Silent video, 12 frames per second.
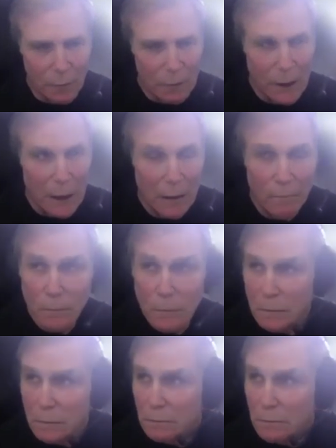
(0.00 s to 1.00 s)

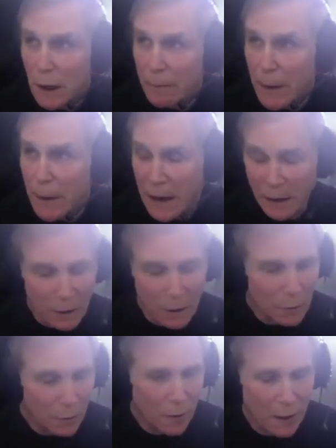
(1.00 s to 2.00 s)
uh, about a
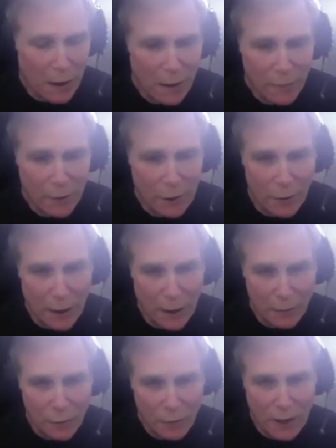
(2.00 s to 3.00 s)
year, year and a half ago,
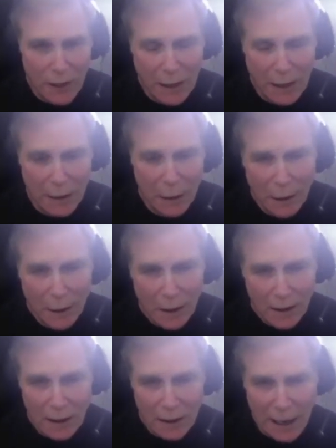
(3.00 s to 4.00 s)
Andrew Yang
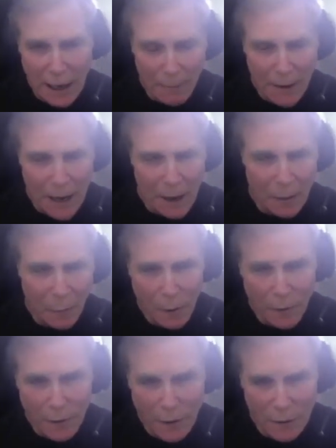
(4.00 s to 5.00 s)
came out
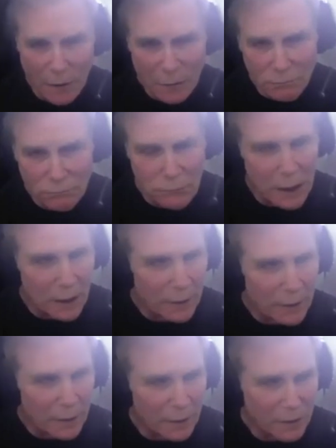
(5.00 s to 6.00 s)
with his, uh, I
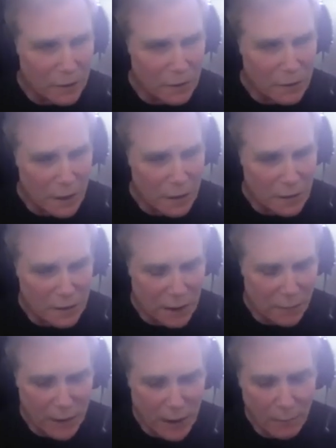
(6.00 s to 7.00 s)
think his his
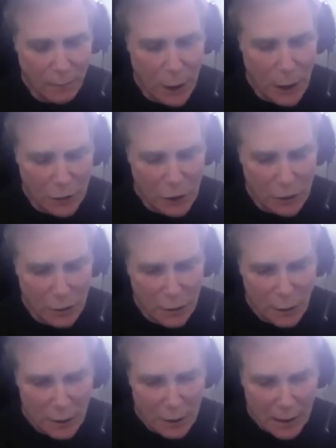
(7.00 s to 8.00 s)
dividend project,
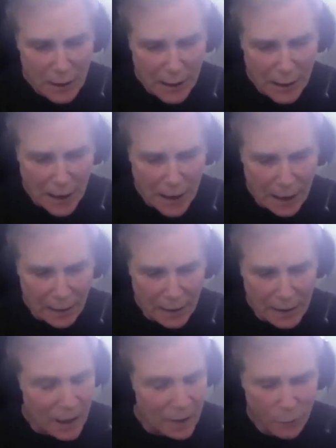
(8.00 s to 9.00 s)
and he
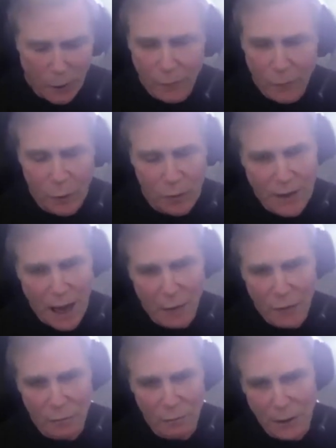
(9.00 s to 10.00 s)
got three or four
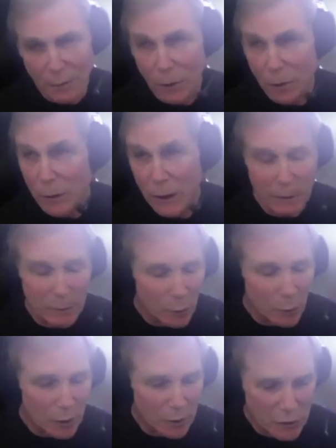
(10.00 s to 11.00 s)
thousand people, maybe
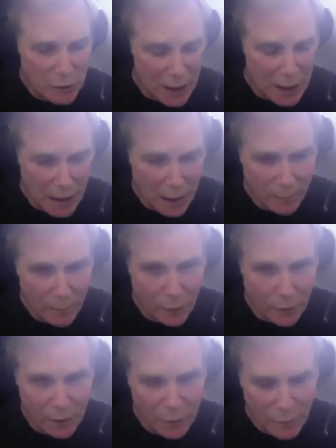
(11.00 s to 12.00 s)
more, to sign up for
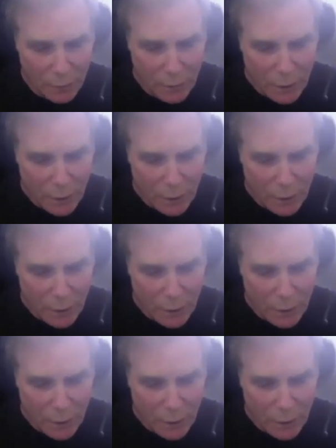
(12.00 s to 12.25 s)
this.